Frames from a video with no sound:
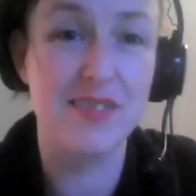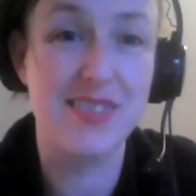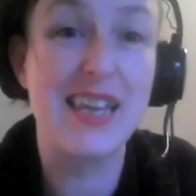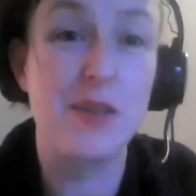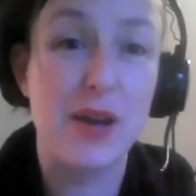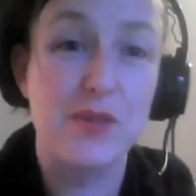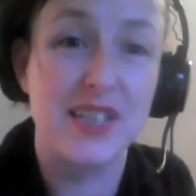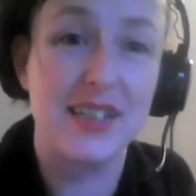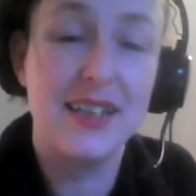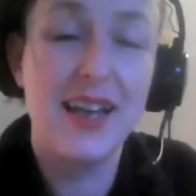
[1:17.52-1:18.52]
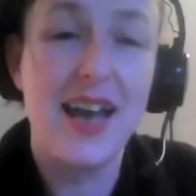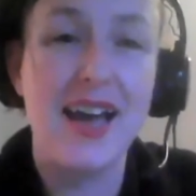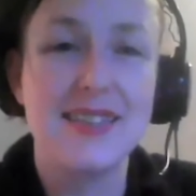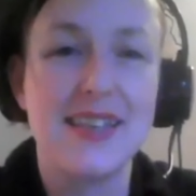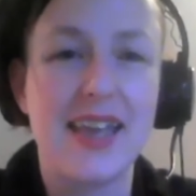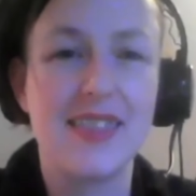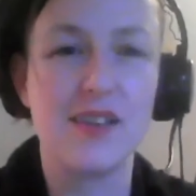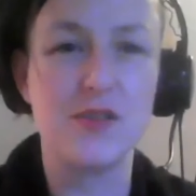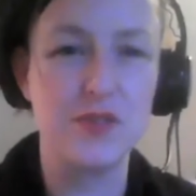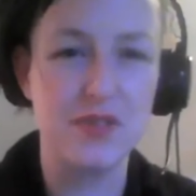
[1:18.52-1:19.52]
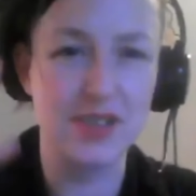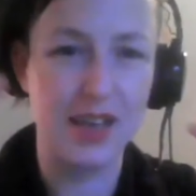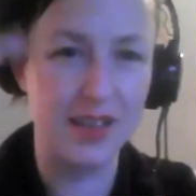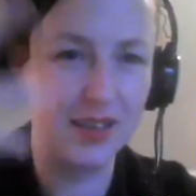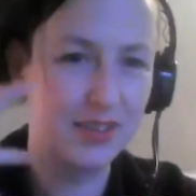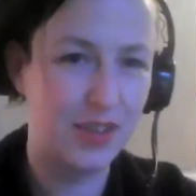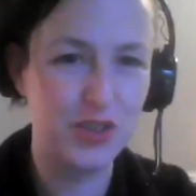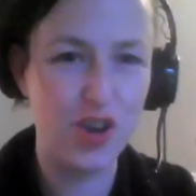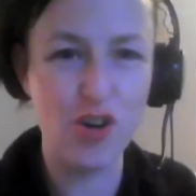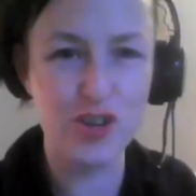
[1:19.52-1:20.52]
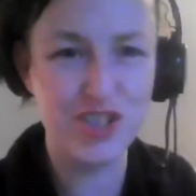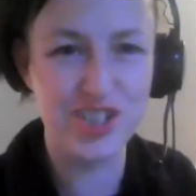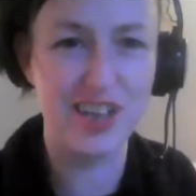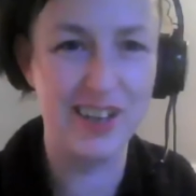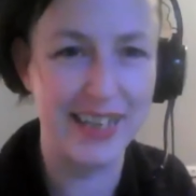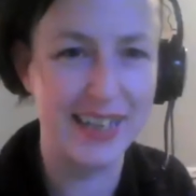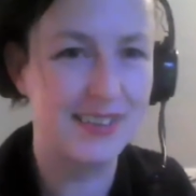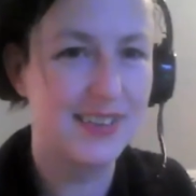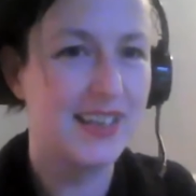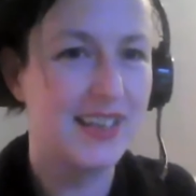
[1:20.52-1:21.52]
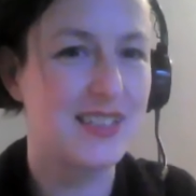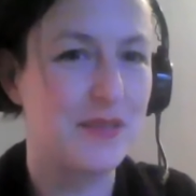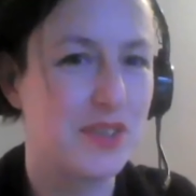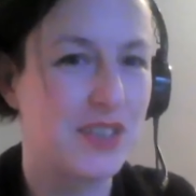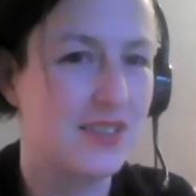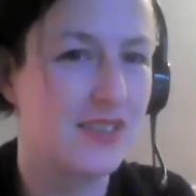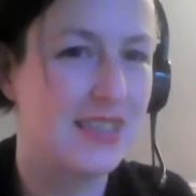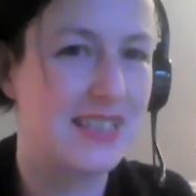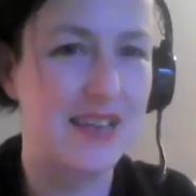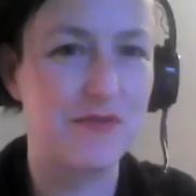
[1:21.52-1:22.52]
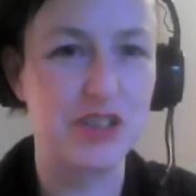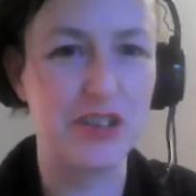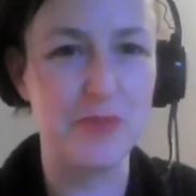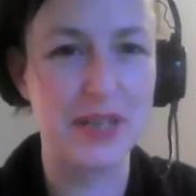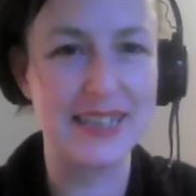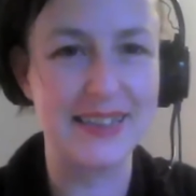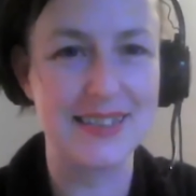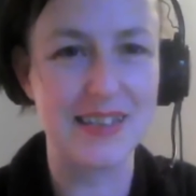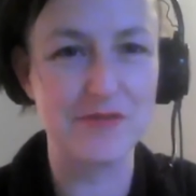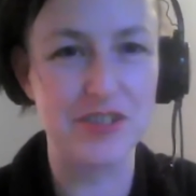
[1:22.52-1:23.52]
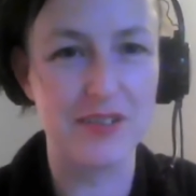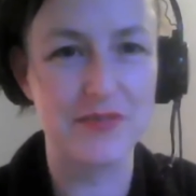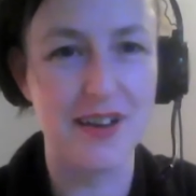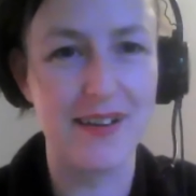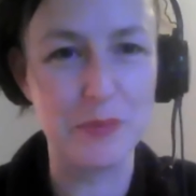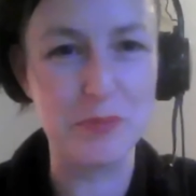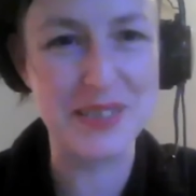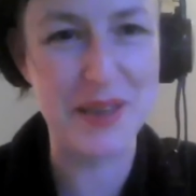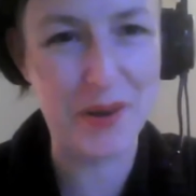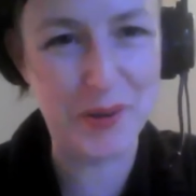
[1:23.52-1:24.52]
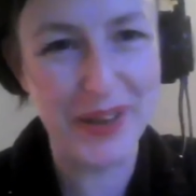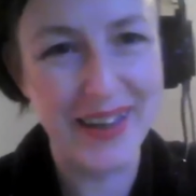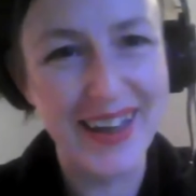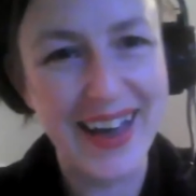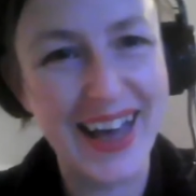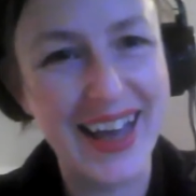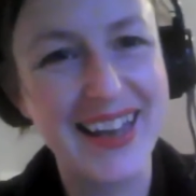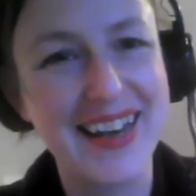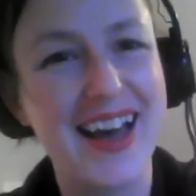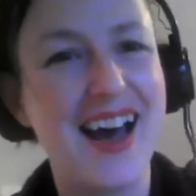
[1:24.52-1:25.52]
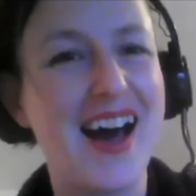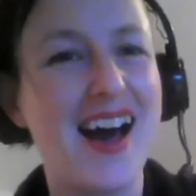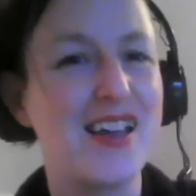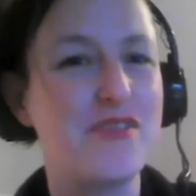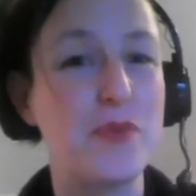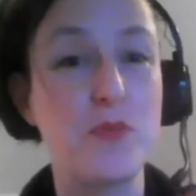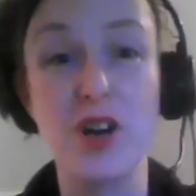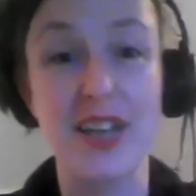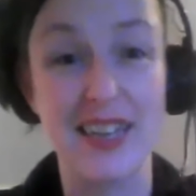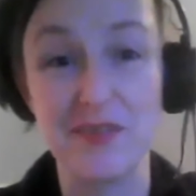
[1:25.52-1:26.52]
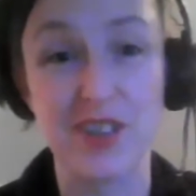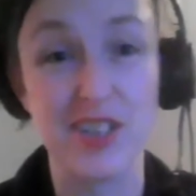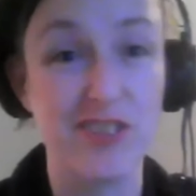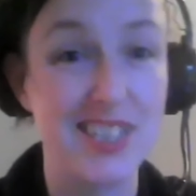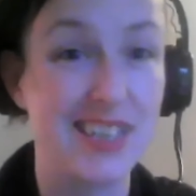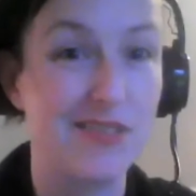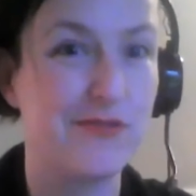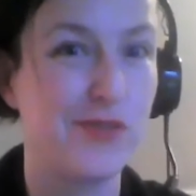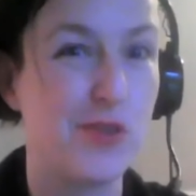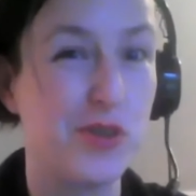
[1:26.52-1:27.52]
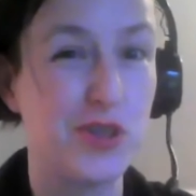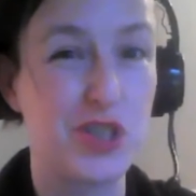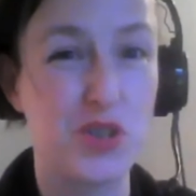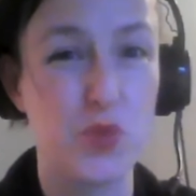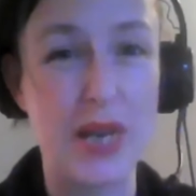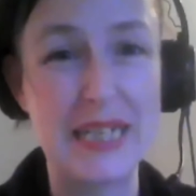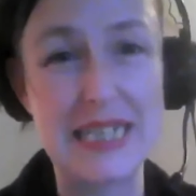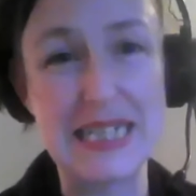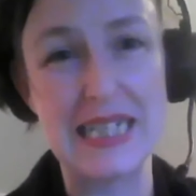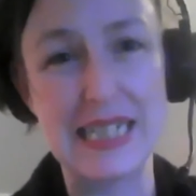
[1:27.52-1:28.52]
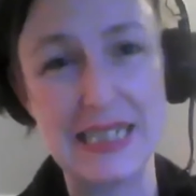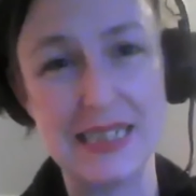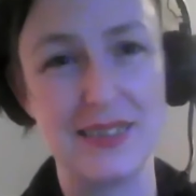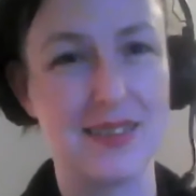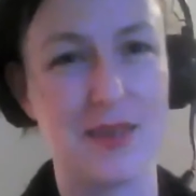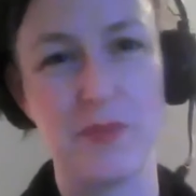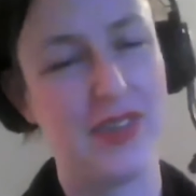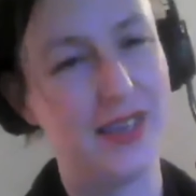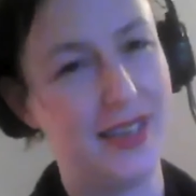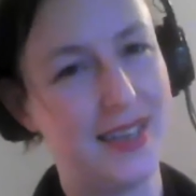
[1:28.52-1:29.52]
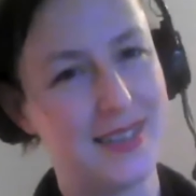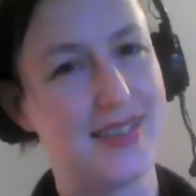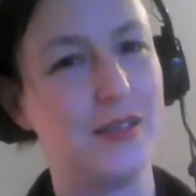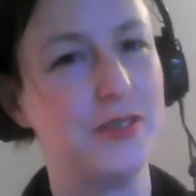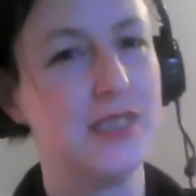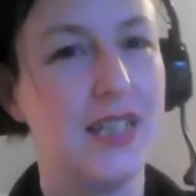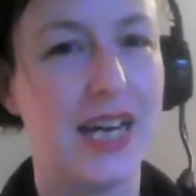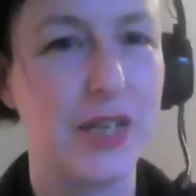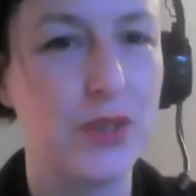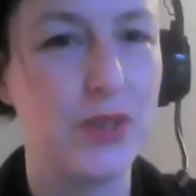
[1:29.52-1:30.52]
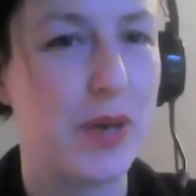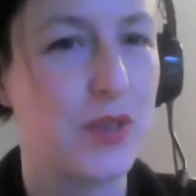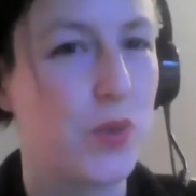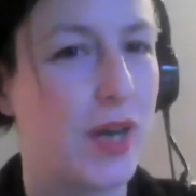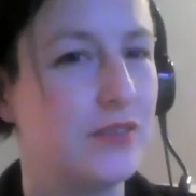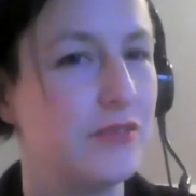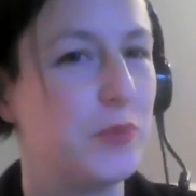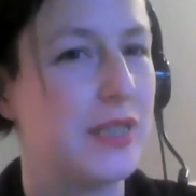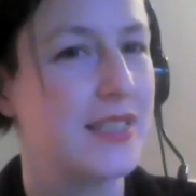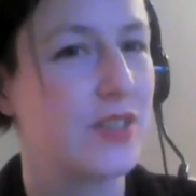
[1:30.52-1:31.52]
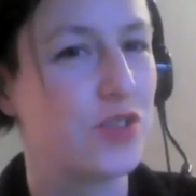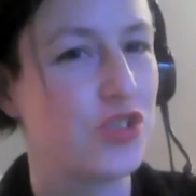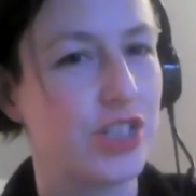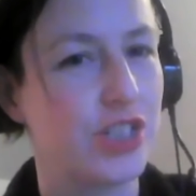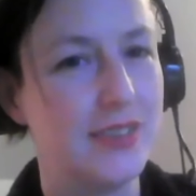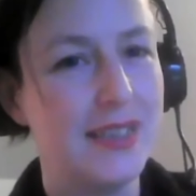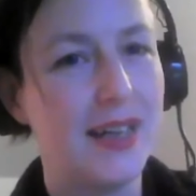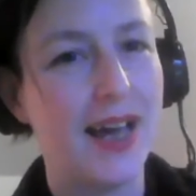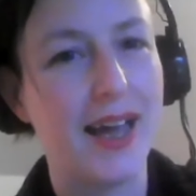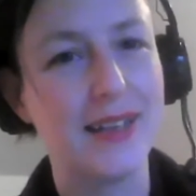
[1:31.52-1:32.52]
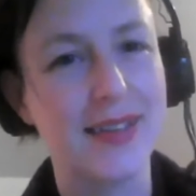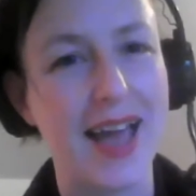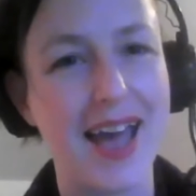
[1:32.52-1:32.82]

think about it and to get those cogs turning. It's something that there's never enough money and there's never enough time. So I've been working in fundraising for 20 something years now. I know I look about 12, but it's not true. And